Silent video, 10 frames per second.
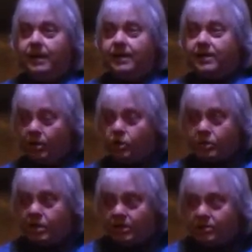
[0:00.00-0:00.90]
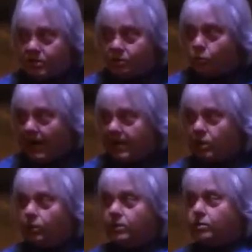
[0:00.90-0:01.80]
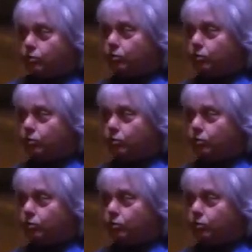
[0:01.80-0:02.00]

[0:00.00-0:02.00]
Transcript: There are geniuses right here in this